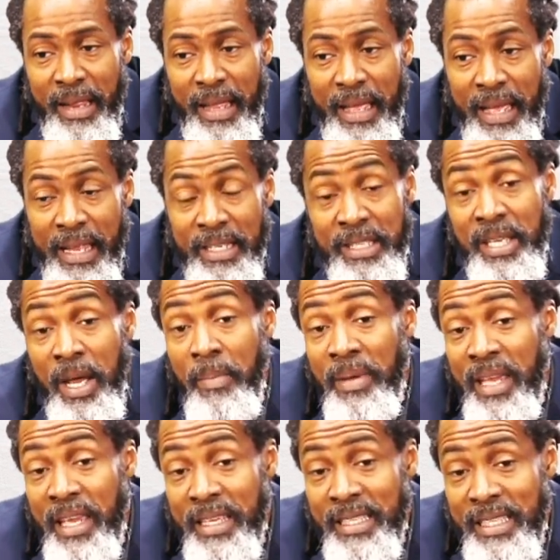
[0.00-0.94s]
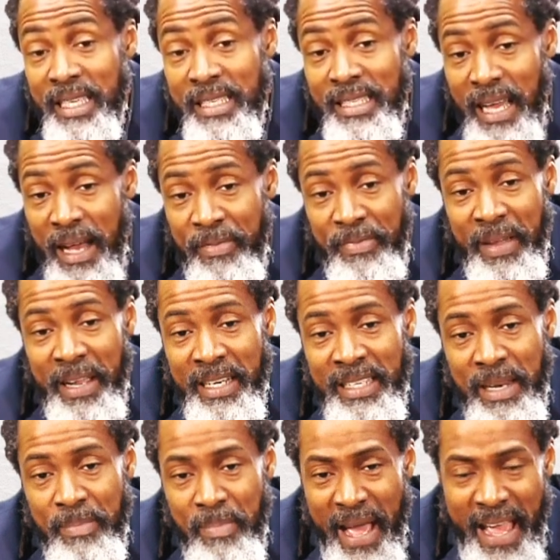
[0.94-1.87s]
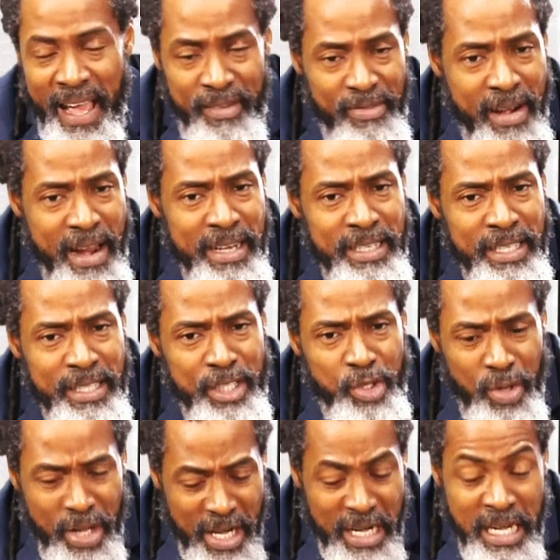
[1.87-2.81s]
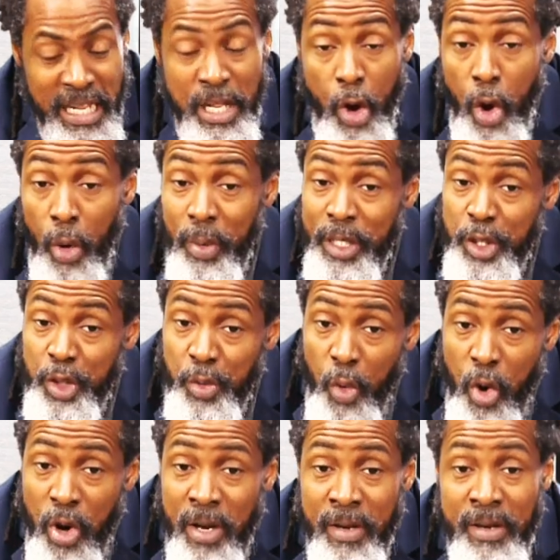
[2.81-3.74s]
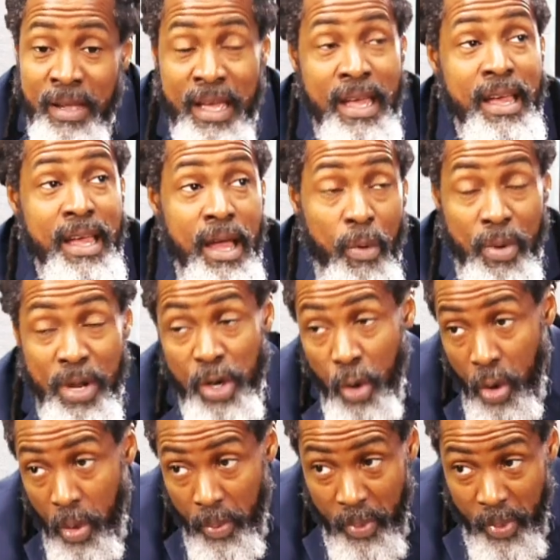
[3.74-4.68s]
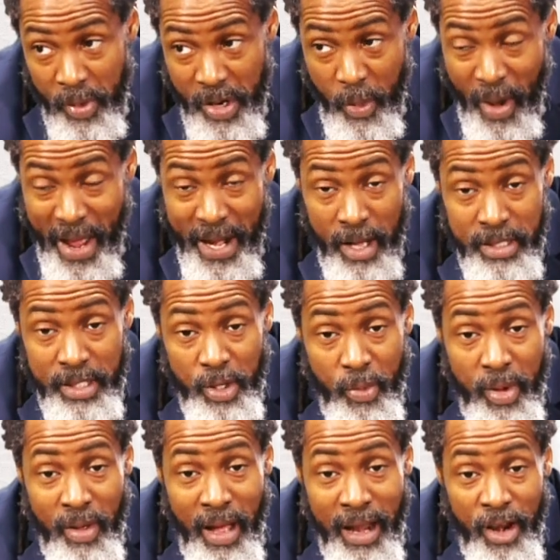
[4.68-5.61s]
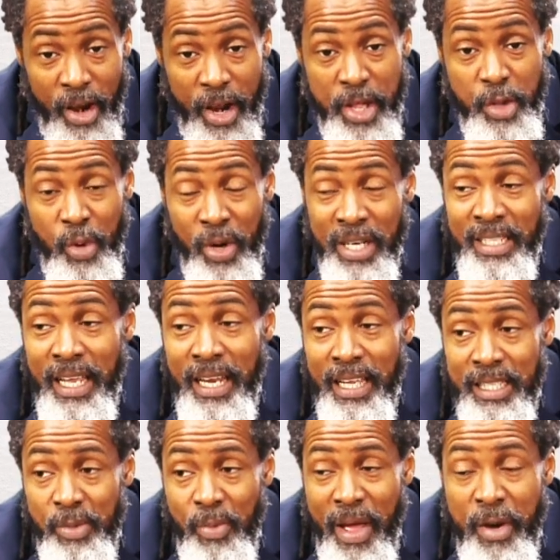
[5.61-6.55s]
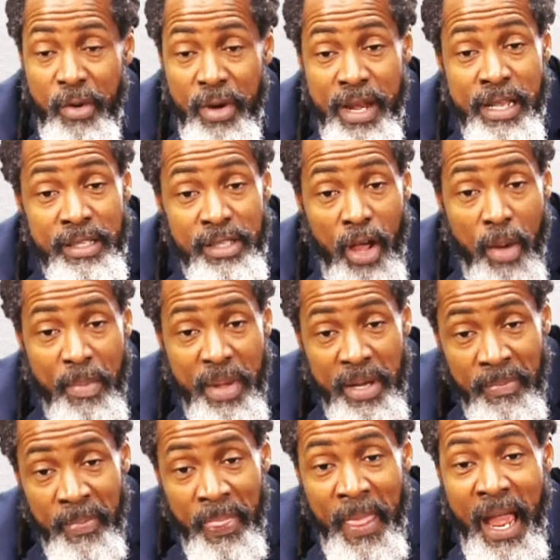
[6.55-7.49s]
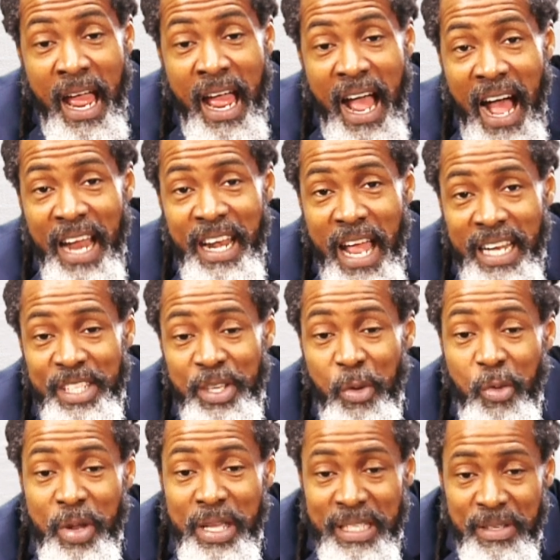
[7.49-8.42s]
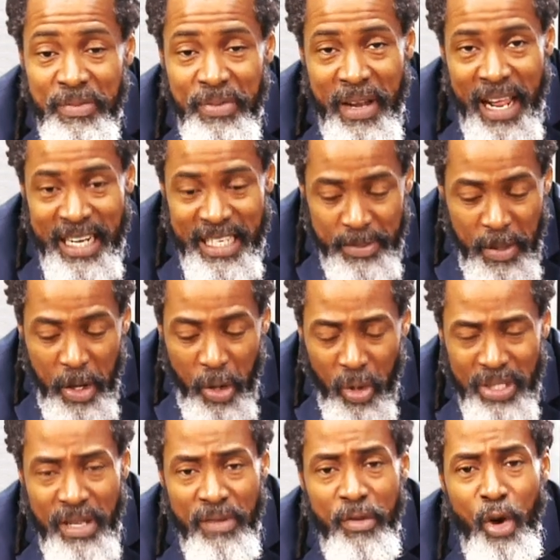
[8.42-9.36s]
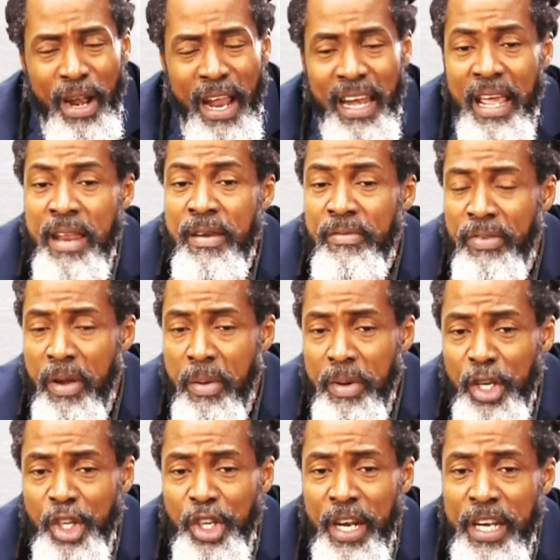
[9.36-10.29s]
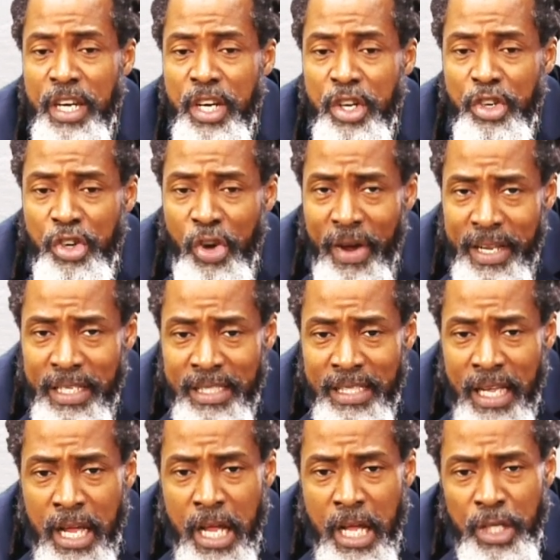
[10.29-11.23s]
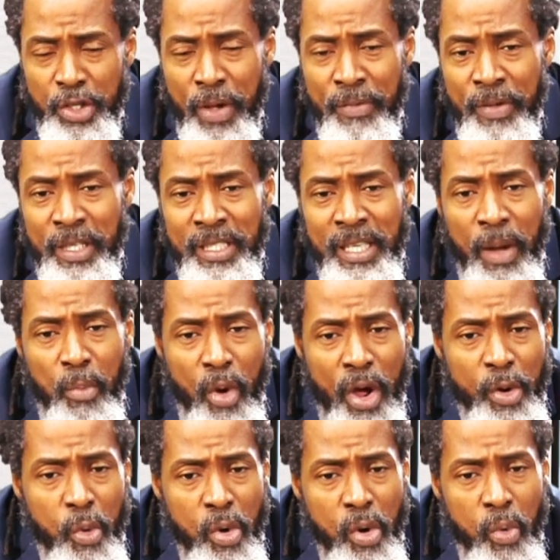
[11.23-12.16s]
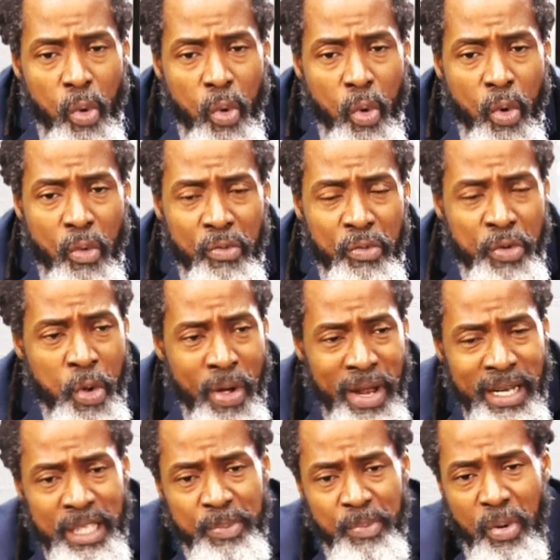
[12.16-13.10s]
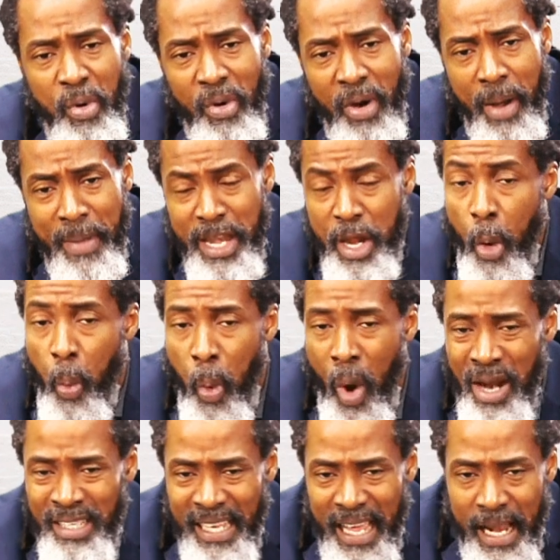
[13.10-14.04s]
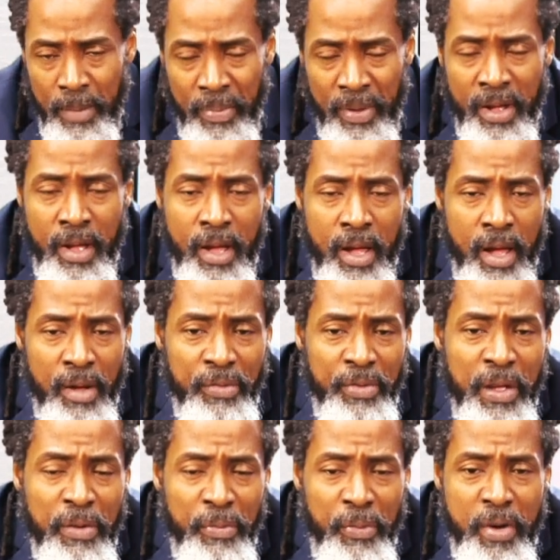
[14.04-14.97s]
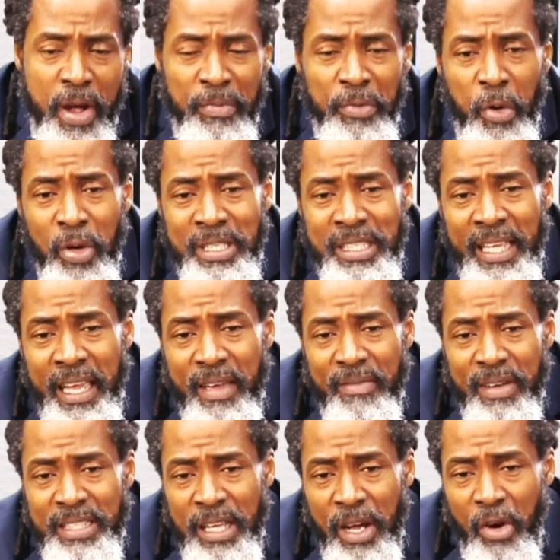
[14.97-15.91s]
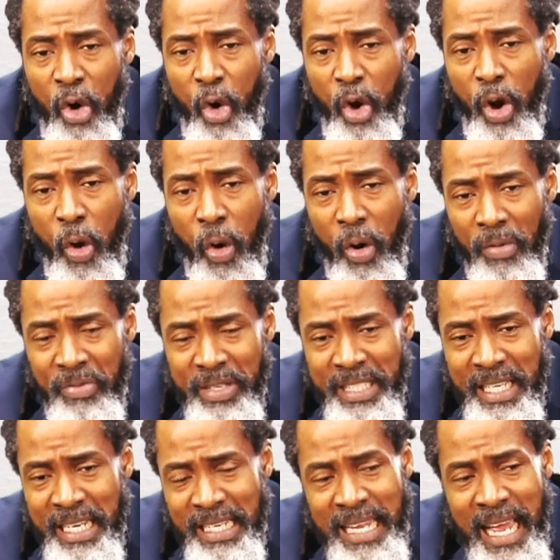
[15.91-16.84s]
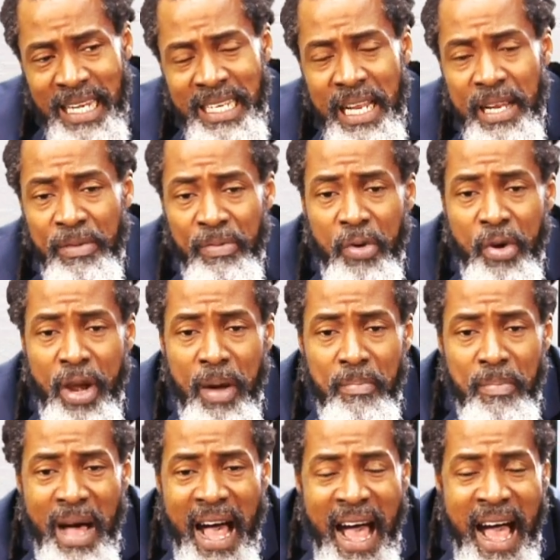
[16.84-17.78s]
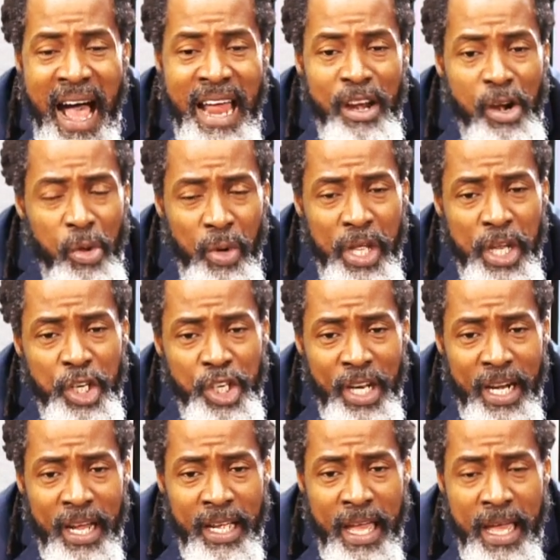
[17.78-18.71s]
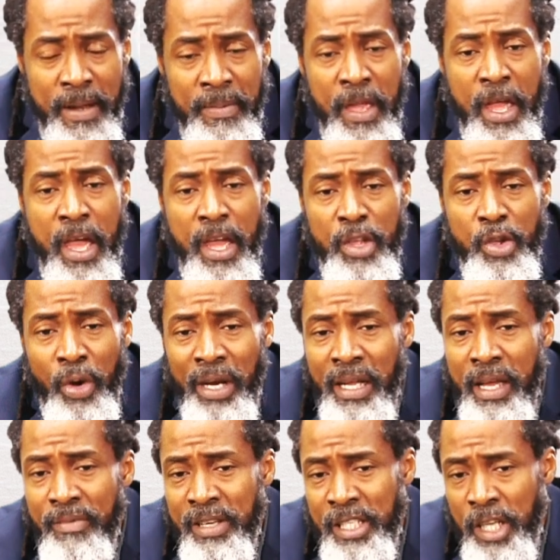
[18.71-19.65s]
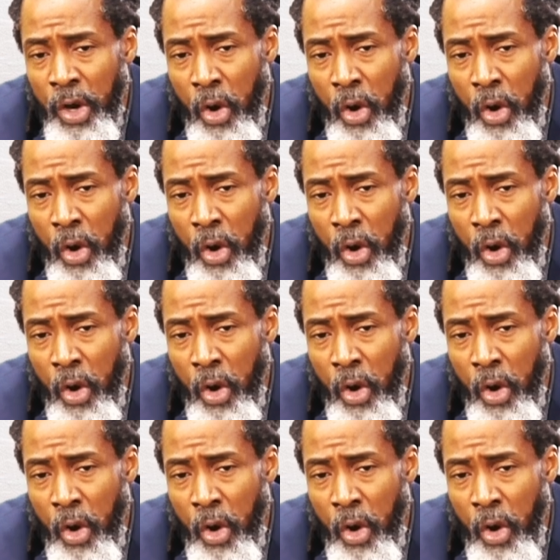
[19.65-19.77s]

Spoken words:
in some cases affected by arthritis. So your knee always swollen. We know the weather, so a lot of you could tell us when rain is coming, and that's the reason for that is because of all that inflammation in the joints. So if you're someone who viewing this program and you want help, feel free, of course, to give us a call or visit that telephone number and location. Again, you can give us a